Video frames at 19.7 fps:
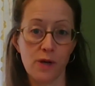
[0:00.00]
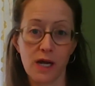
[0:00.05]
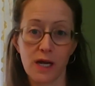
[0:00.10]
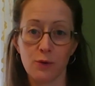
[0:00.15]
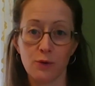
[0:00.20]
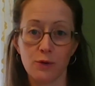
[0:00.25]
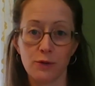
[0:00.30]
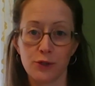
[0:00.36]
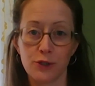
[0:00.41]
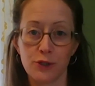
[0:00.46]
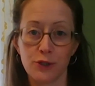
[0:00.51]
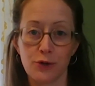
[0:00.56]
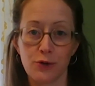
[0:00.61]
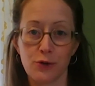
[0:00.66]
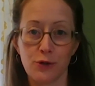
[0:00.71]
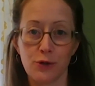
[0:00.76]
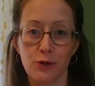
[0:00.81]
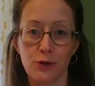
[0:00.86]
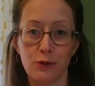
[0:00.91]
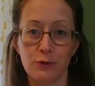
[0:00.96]
I would show
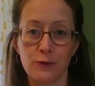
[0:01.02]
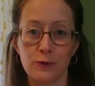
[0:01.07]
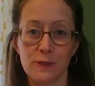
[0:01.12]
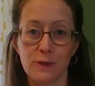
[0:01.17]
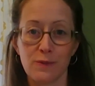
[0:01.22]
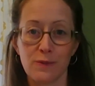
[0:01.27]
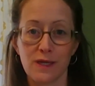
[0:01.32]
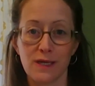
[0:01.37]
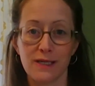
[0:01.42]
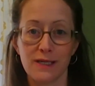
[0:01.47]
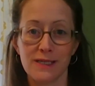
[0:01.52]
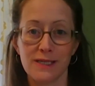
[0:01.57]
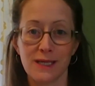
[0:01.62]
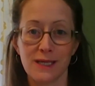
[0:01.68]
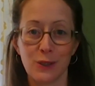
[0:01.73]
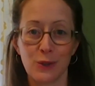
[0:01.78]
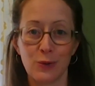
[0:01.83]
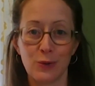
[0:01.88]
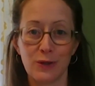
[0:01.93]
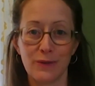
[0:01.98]
you some things
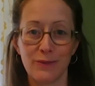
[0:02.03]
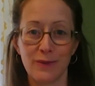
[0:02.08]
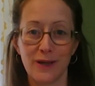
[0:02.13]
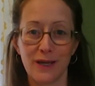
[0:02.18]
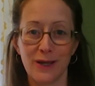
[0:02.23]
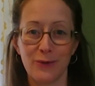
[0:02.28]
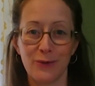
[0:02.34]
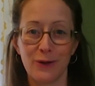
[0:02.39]
that you can make